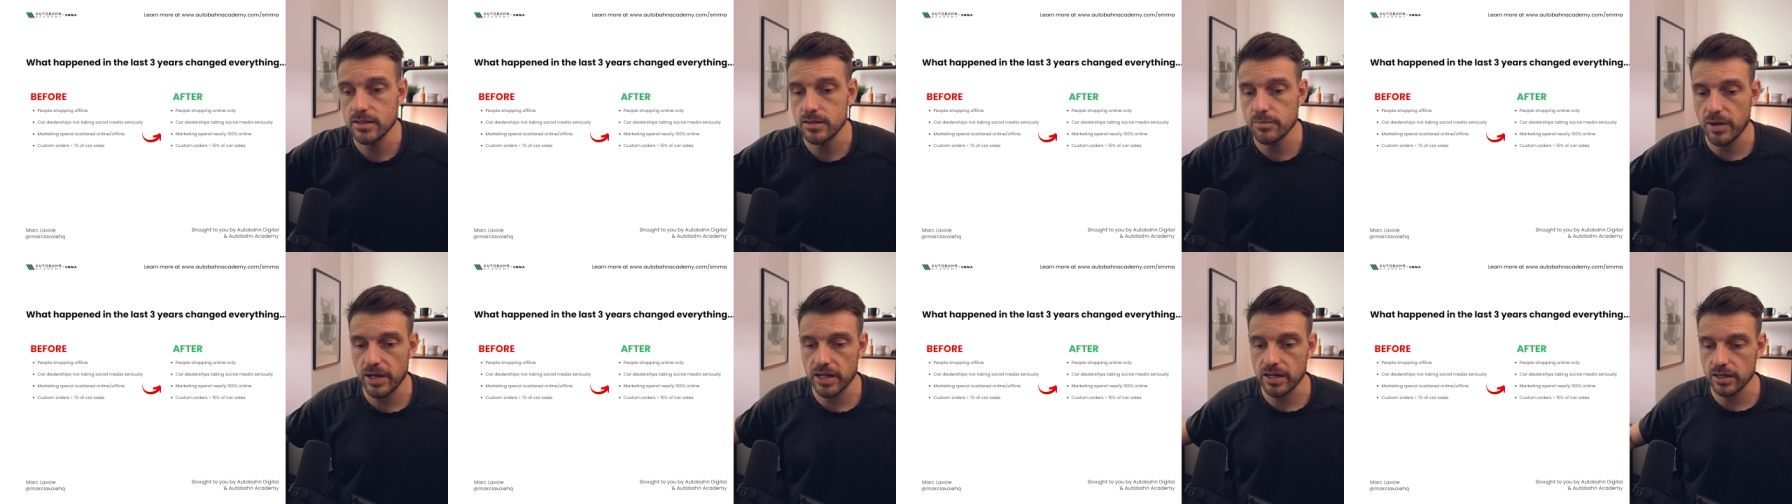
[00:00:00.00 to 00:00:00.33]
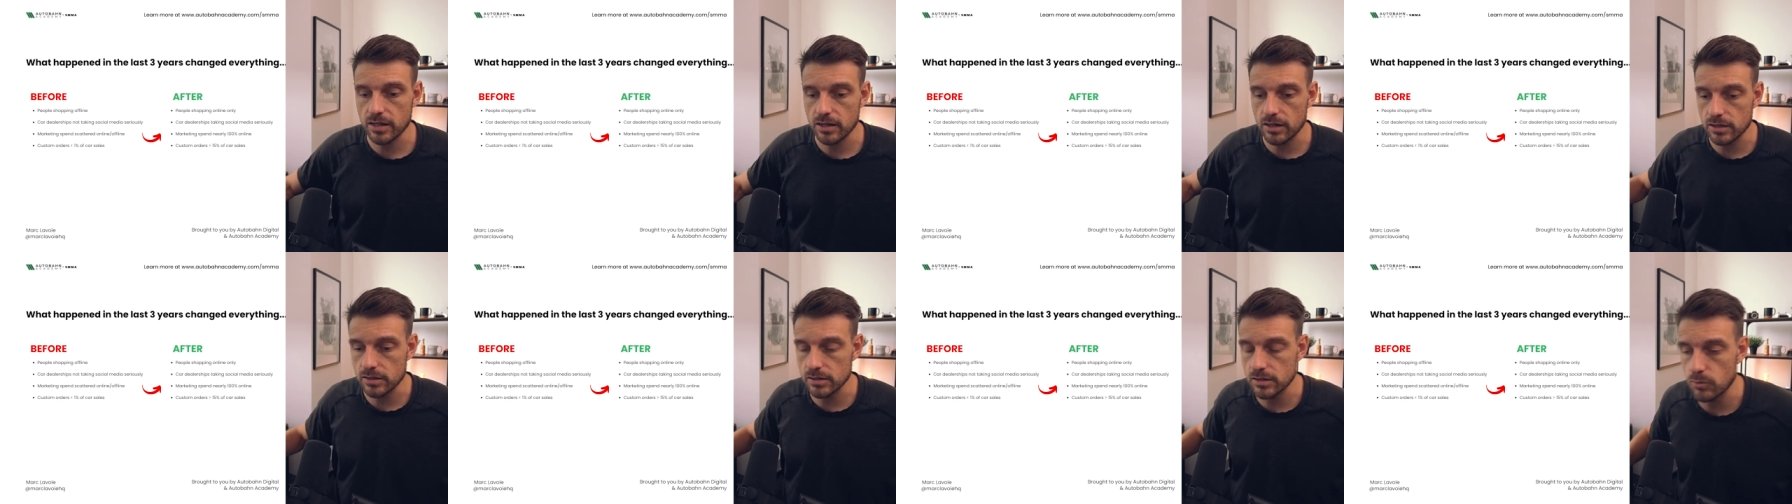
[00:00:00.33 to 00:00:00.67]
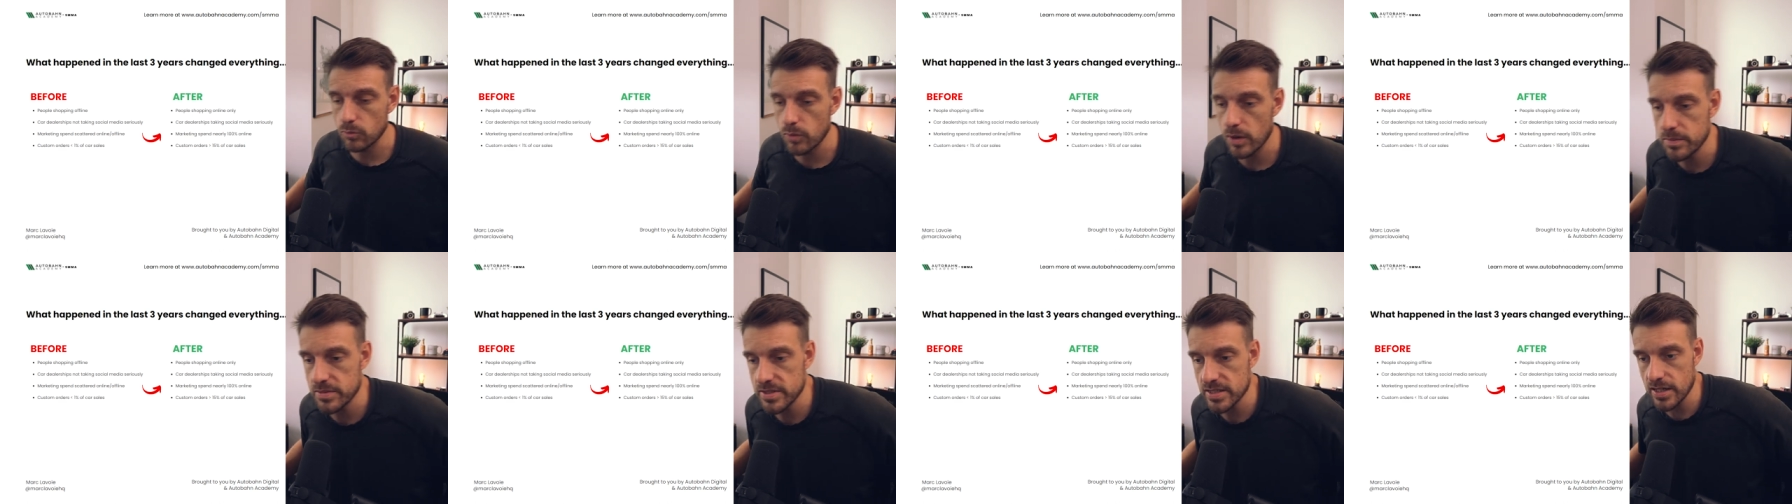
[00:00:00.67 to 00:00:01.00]
depending on the
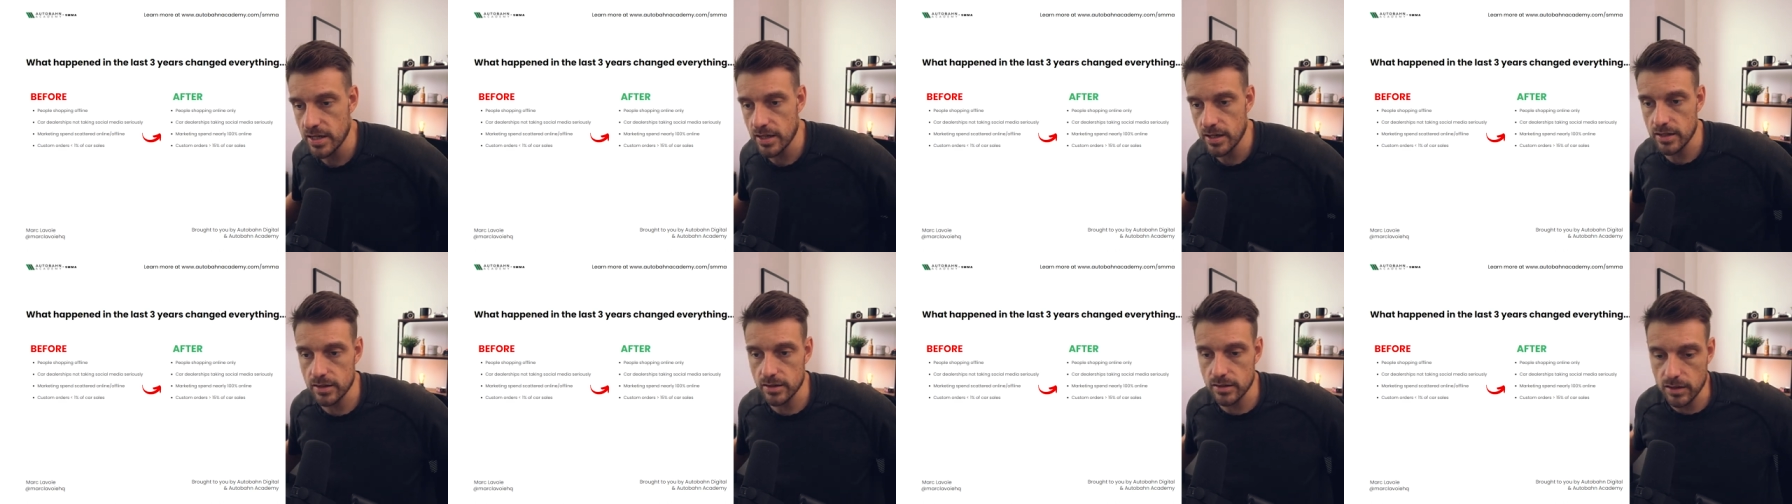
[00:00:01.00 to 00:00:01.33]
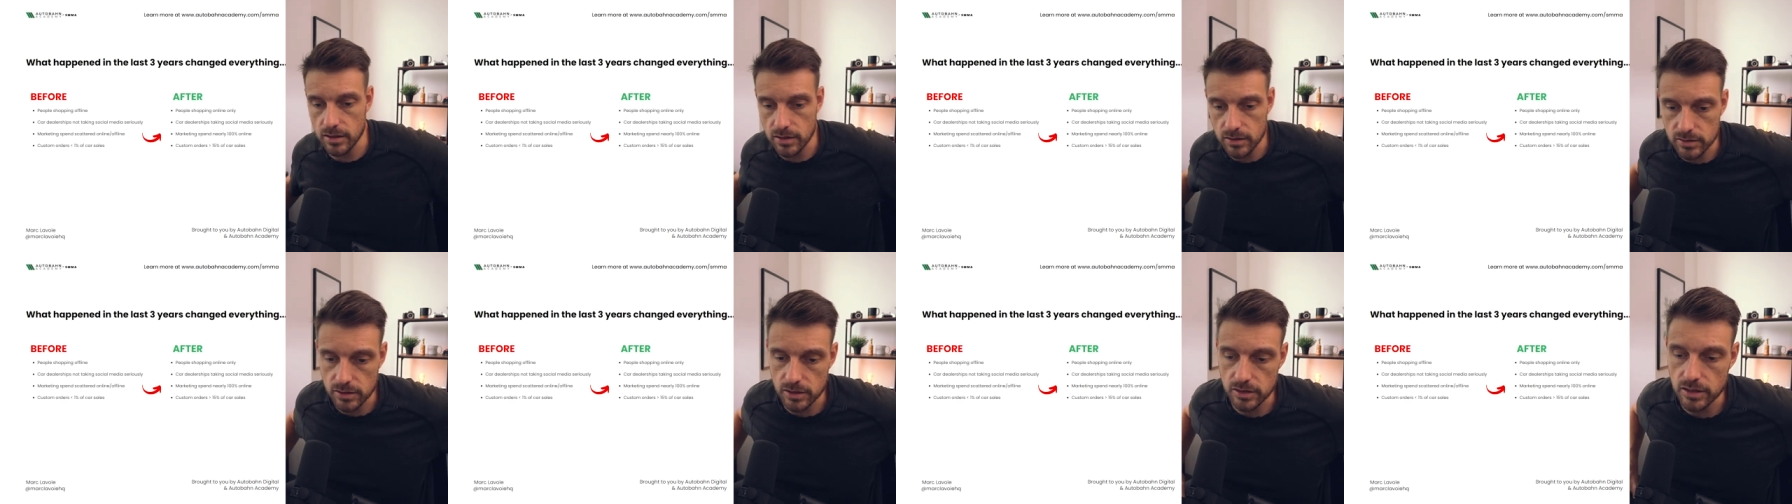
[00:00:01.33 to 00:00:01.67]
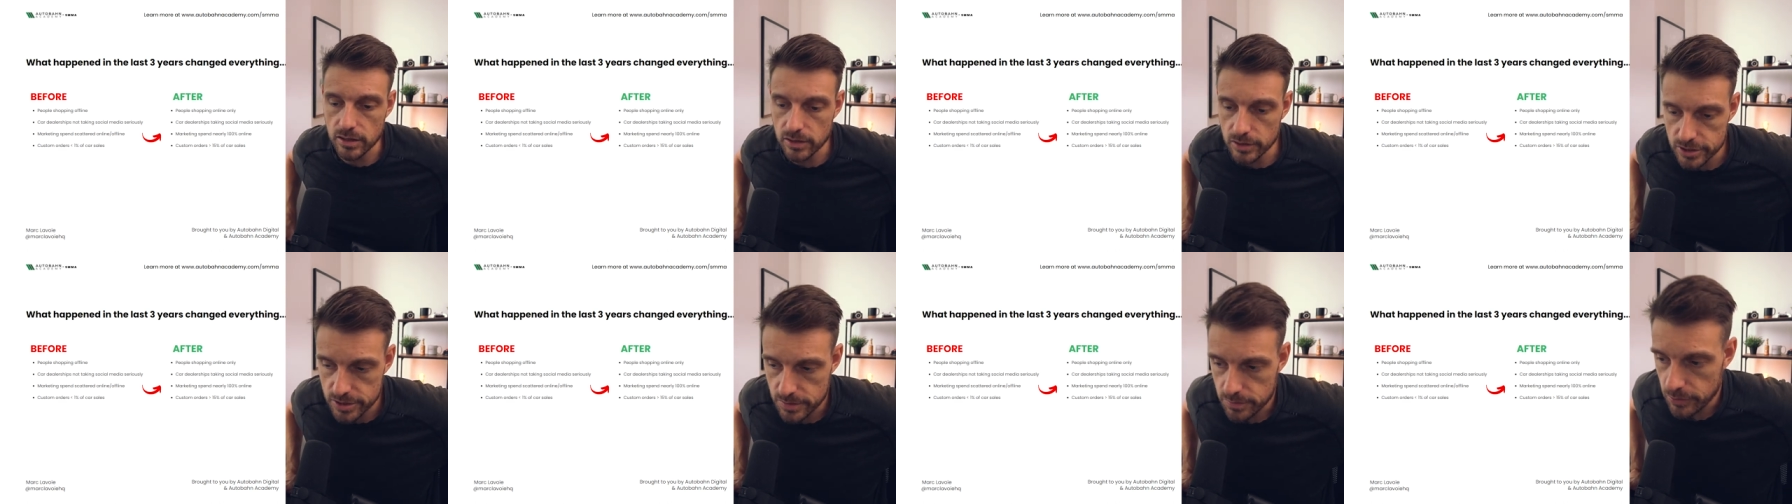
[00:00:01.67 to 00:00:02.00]
website on the
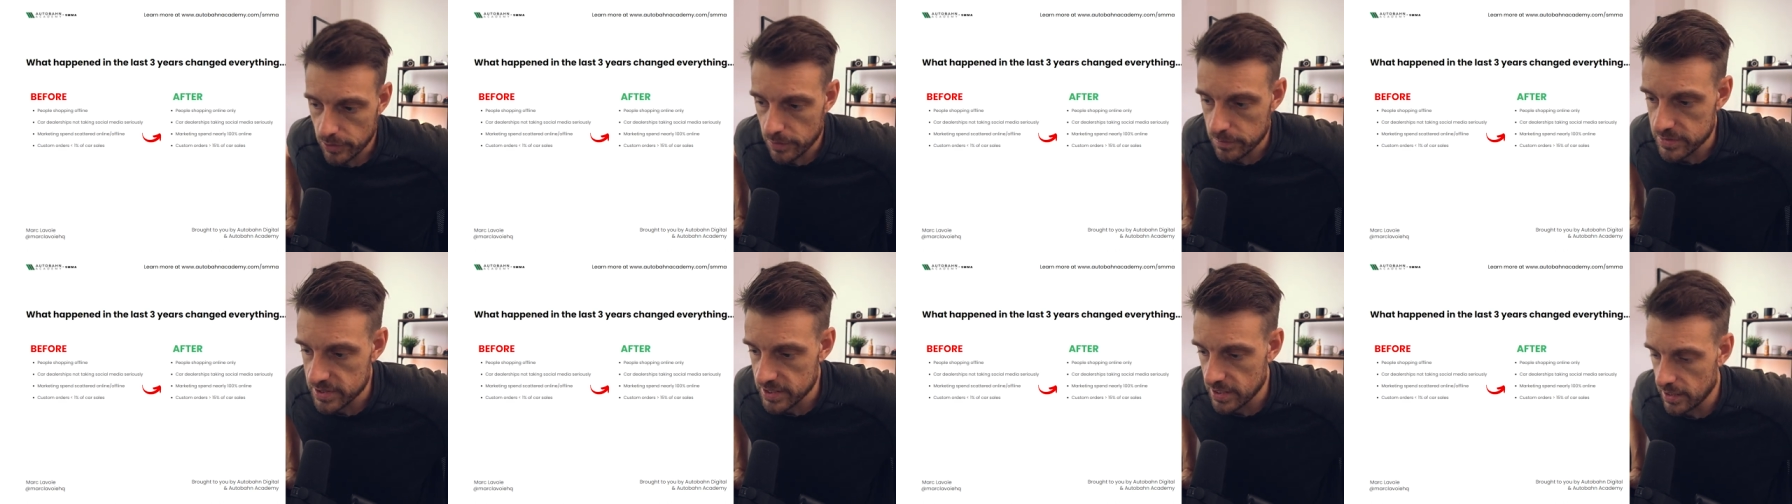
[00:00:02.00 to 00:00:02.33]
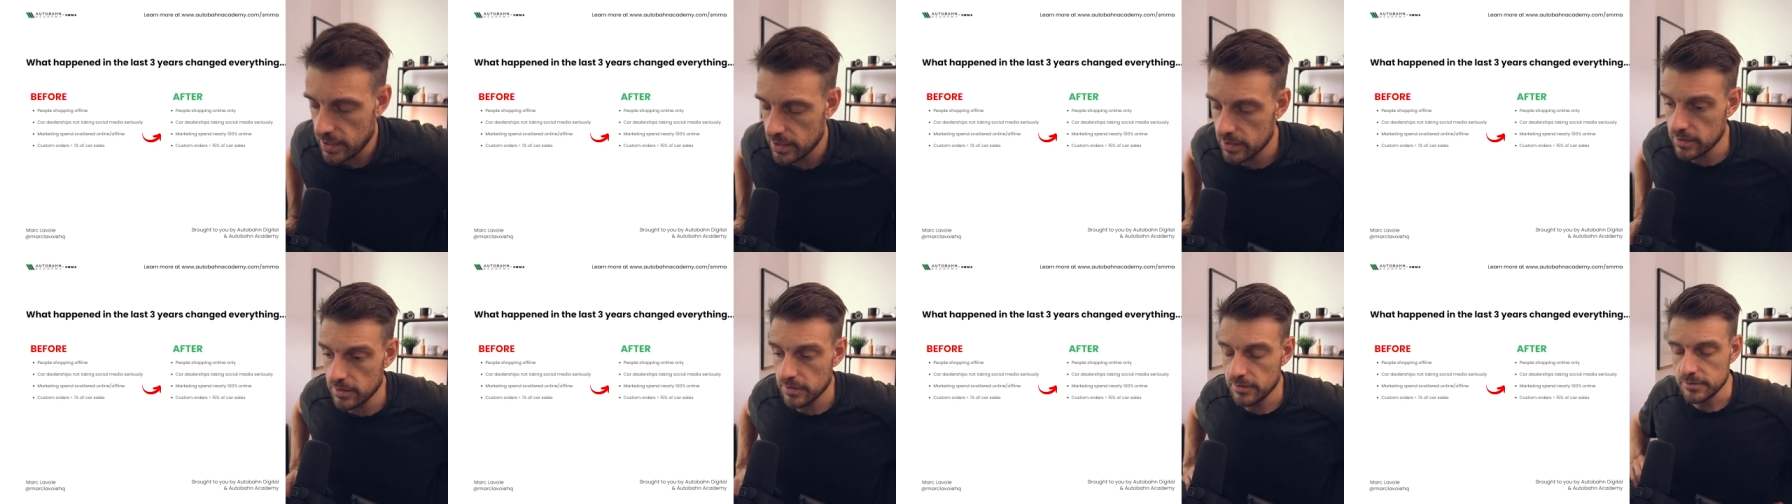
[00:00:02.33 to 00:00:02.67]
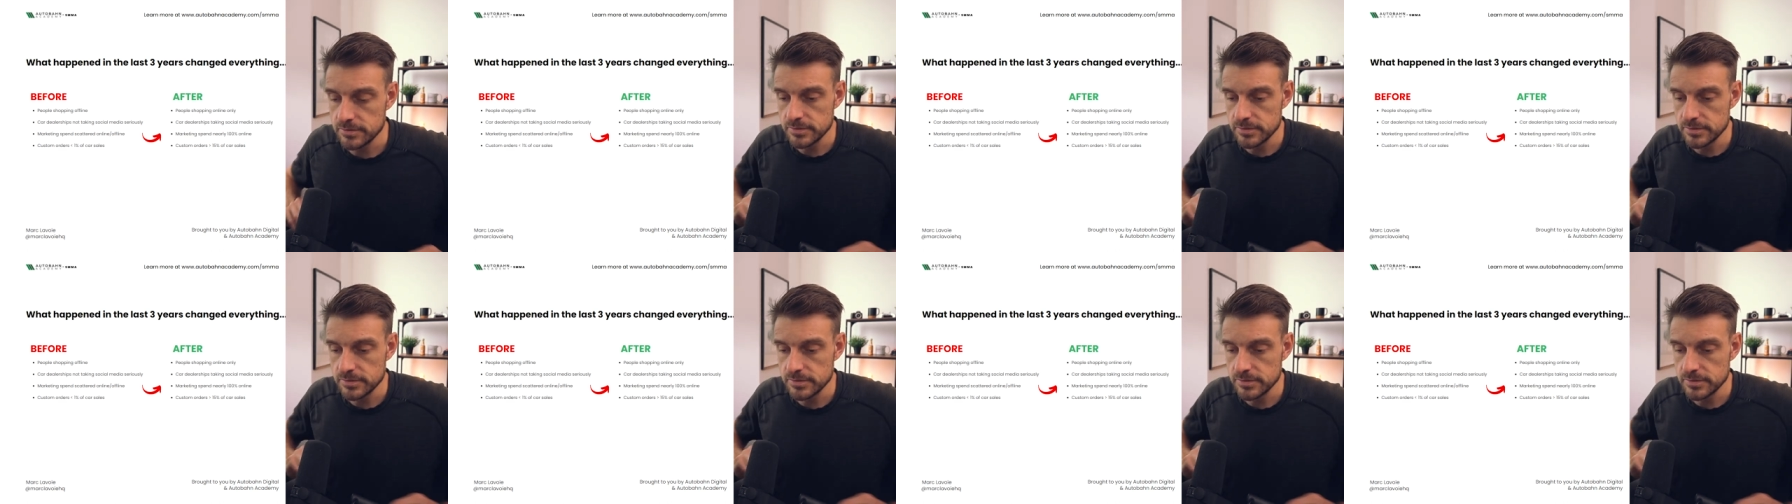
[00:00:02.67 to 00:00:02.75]
dealership website